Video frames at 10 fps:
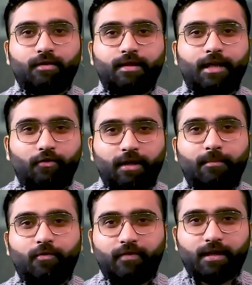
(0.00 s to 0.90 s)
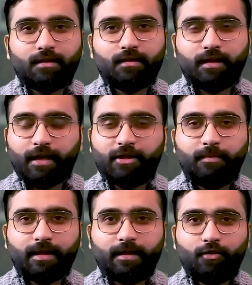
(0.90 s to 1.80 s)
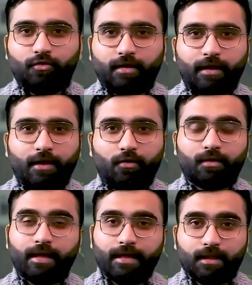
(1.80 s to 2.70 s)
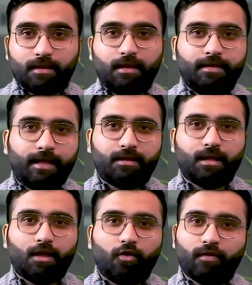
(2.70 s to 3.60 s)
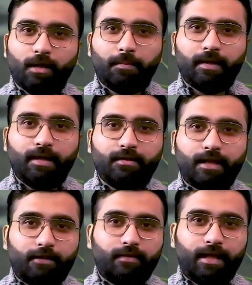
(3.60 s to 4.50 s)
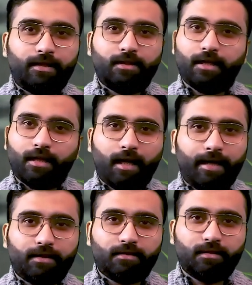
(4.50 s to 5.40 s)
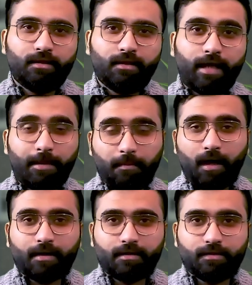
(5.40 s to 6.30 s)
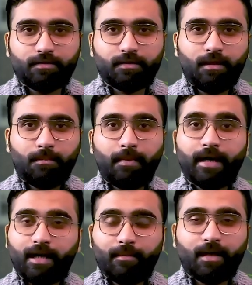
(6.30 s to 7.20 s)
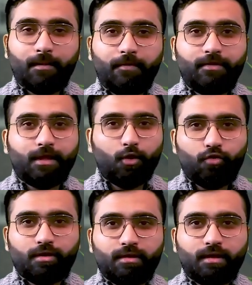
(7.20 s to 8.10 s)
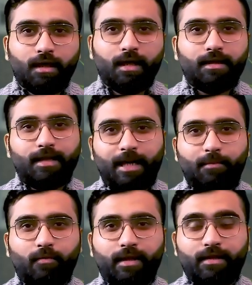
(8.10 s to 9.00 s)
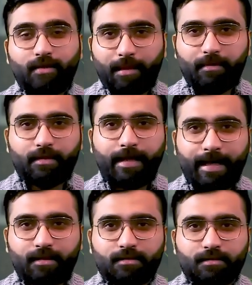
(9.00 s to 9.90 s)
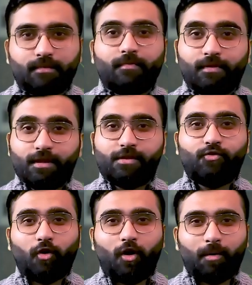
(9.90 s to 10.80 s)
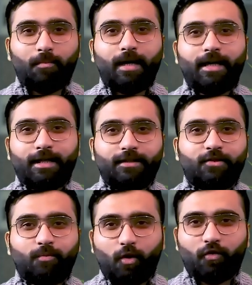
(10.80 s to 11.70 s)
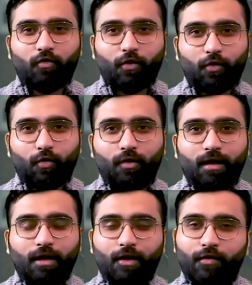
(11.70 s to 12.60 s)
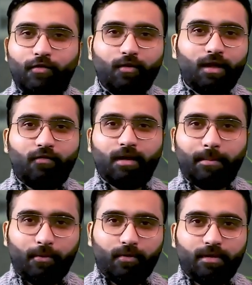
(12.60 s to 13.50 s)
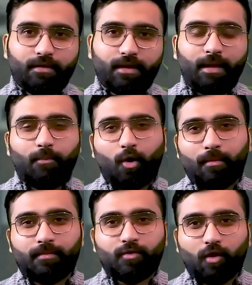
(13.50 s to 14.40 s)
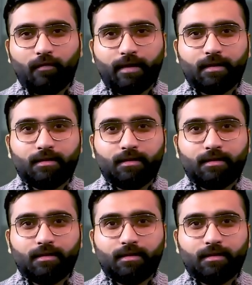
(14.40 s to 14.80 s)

security professionals are expected to secure the internal data of companies as well as their clients and partners by coming up with solutions that prevent cyber attacks. This job might hit the spot for you if you love computers and problem solving.